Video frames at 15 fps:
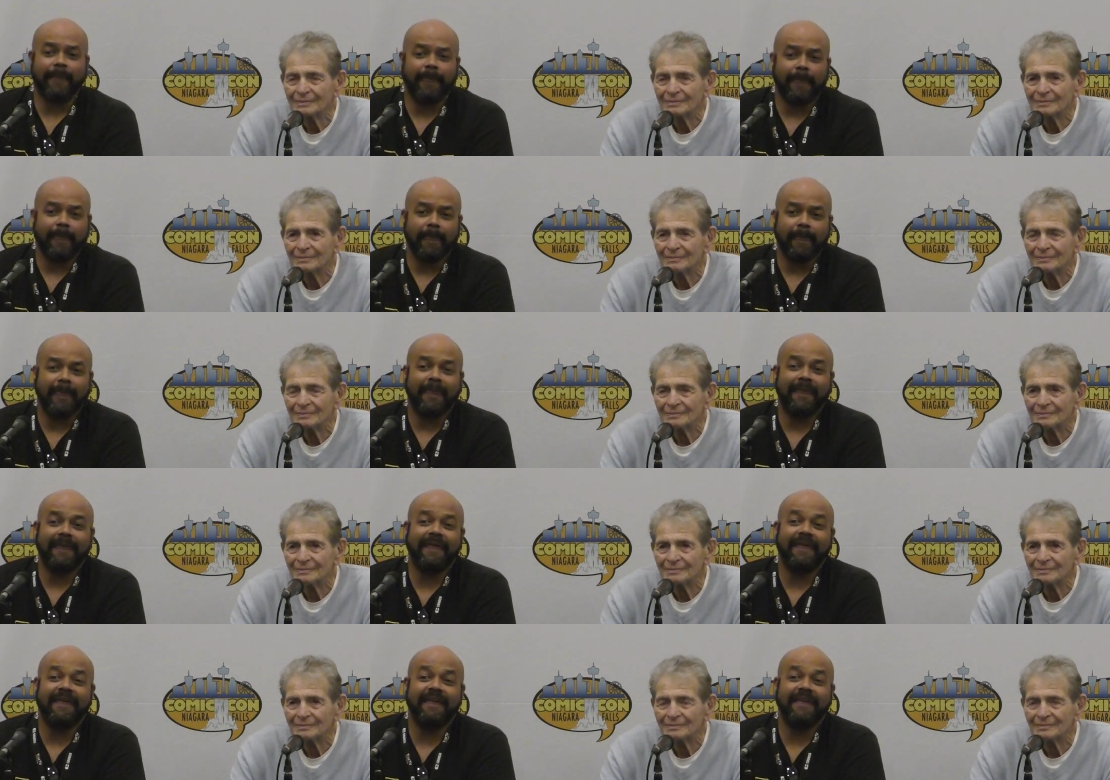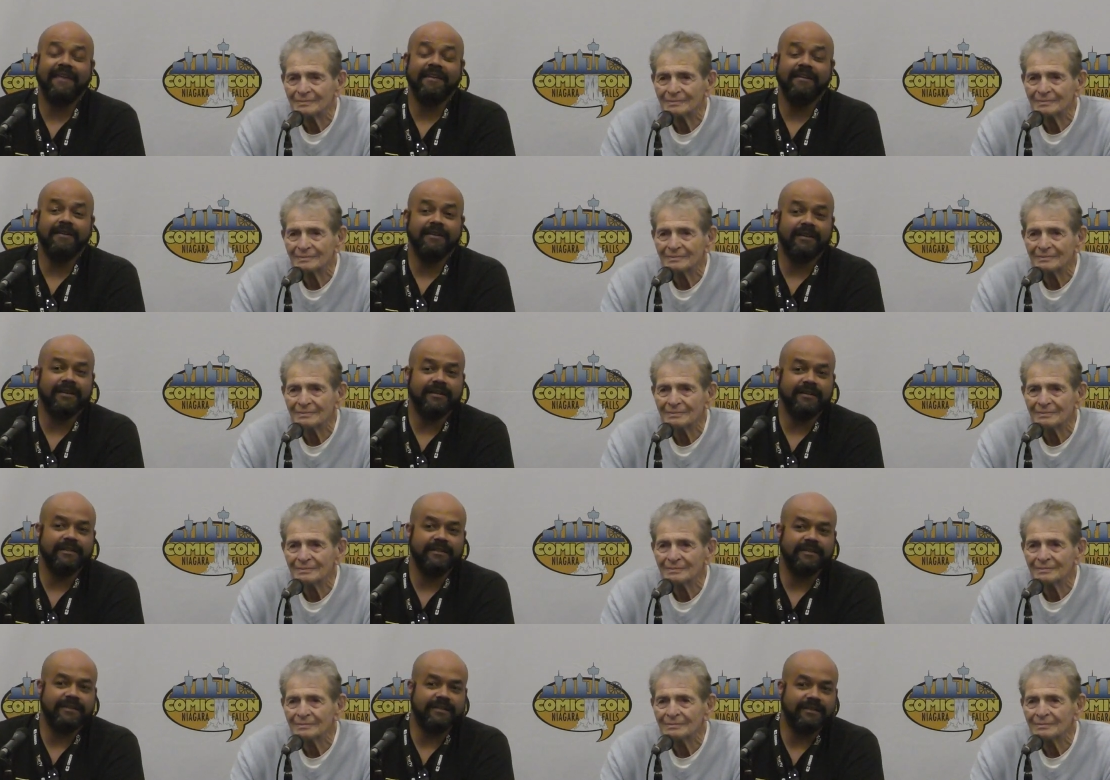
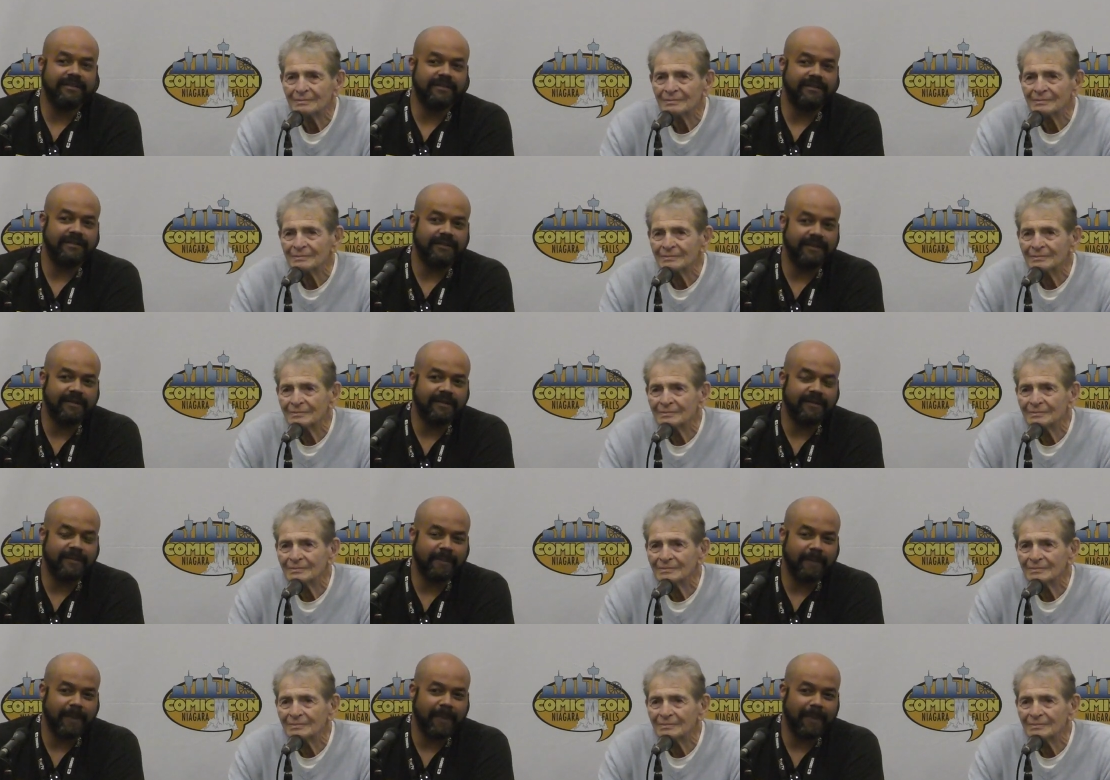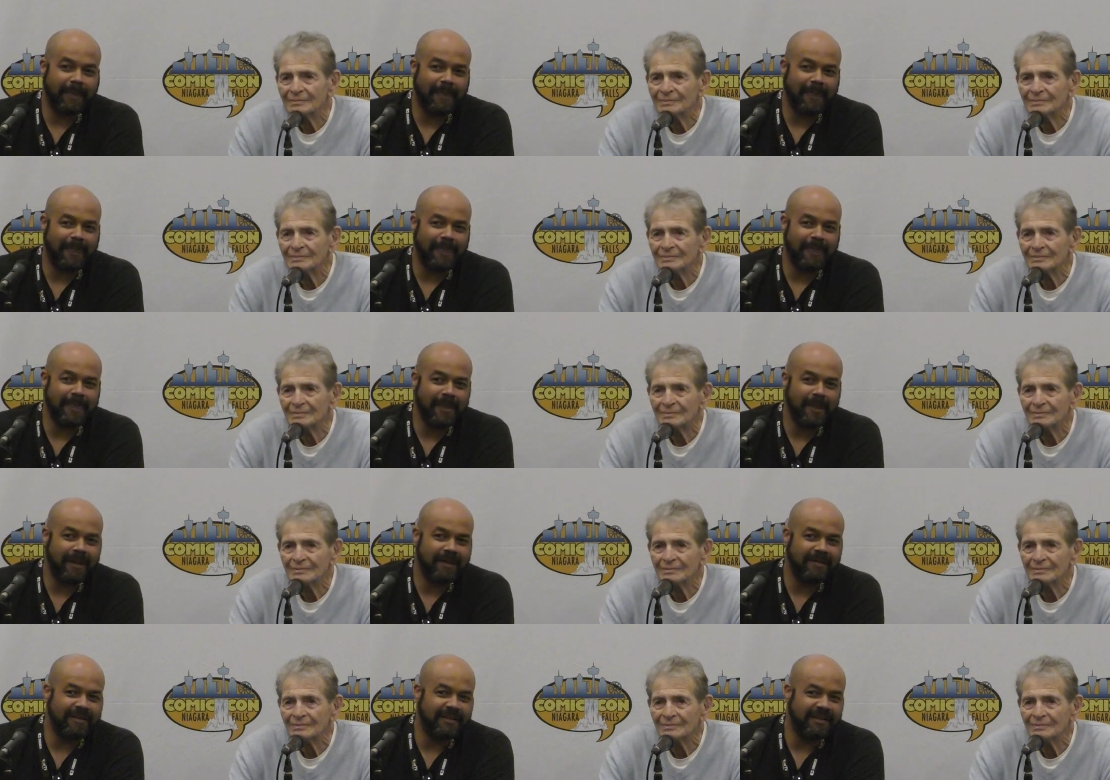
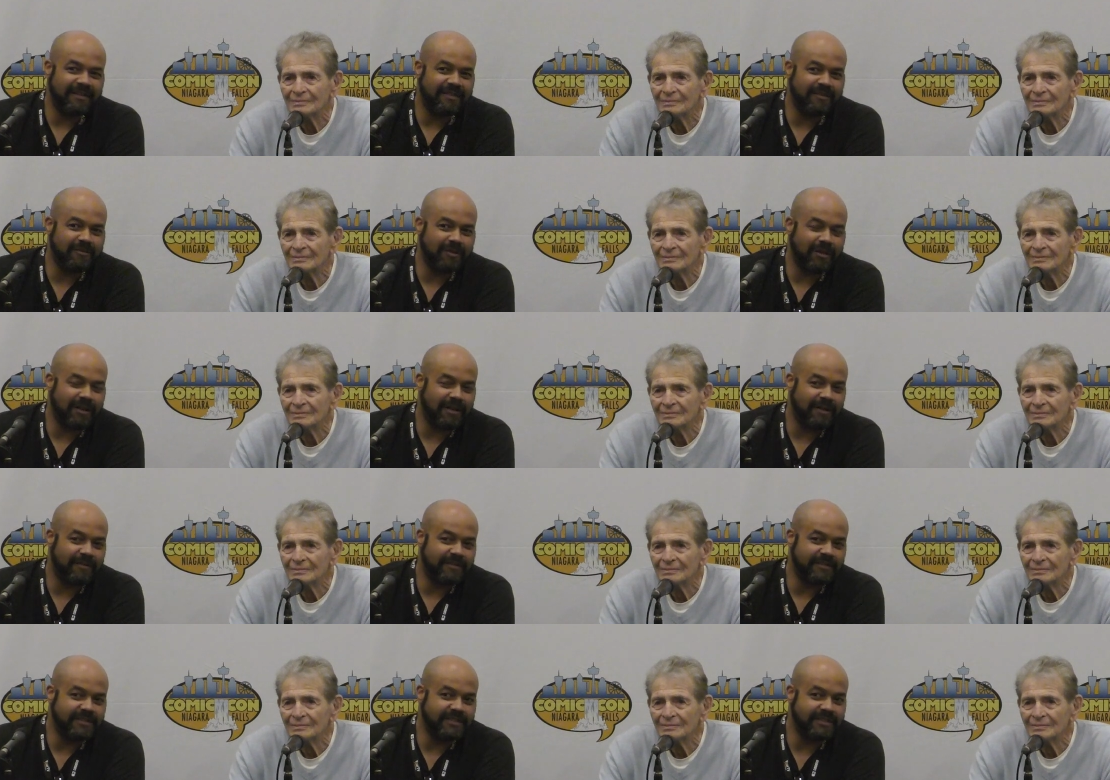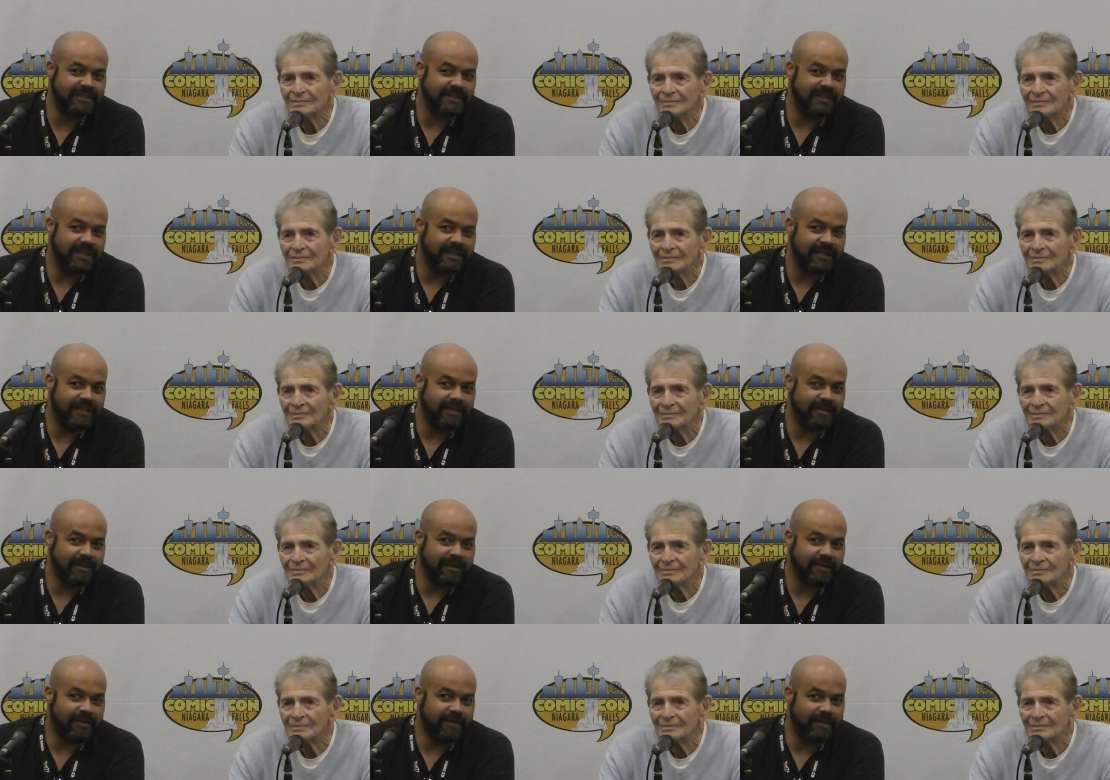
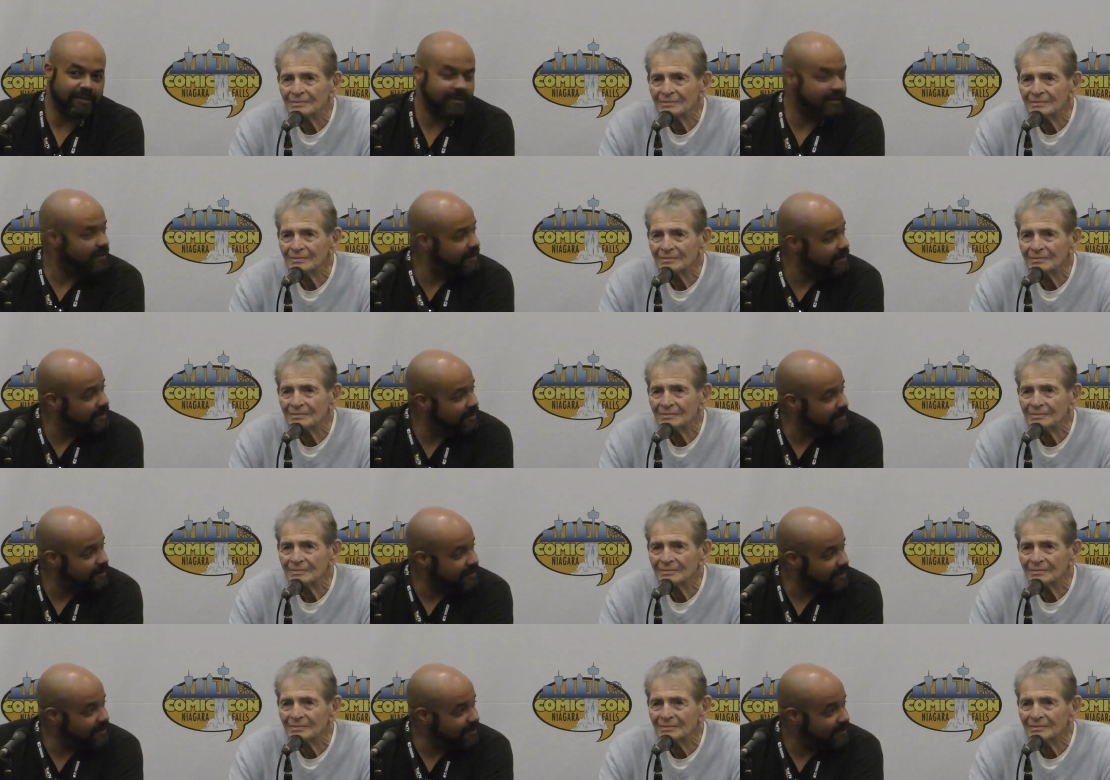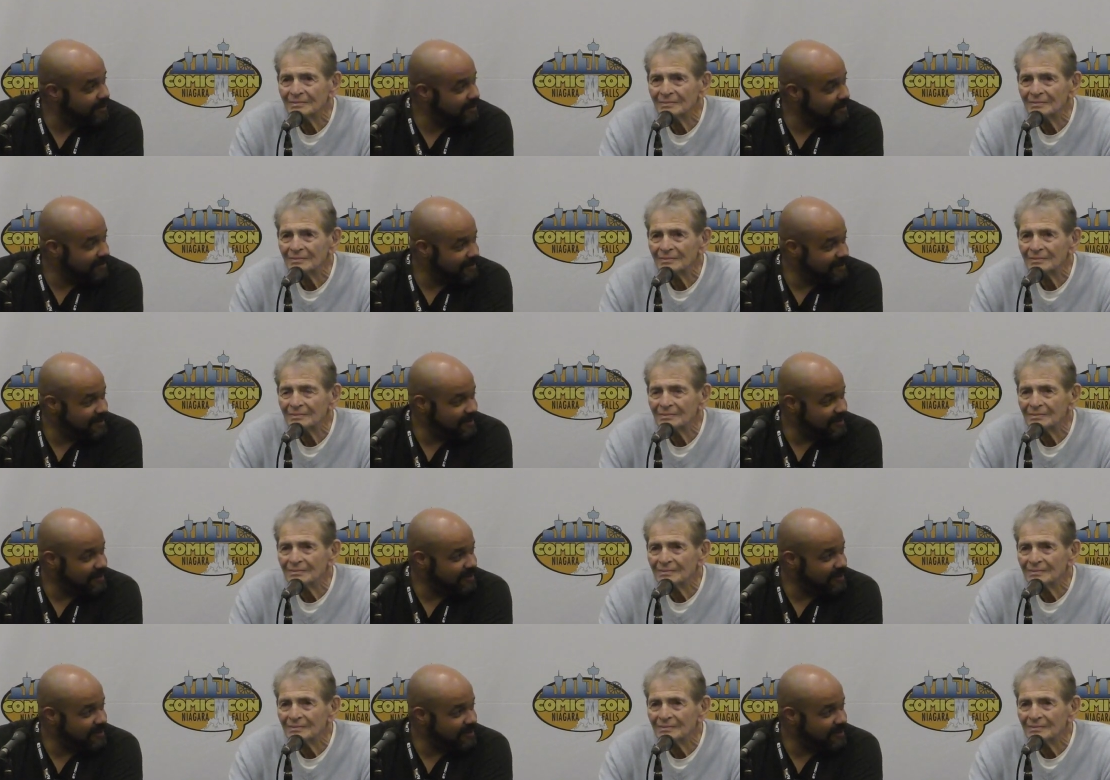[no speech]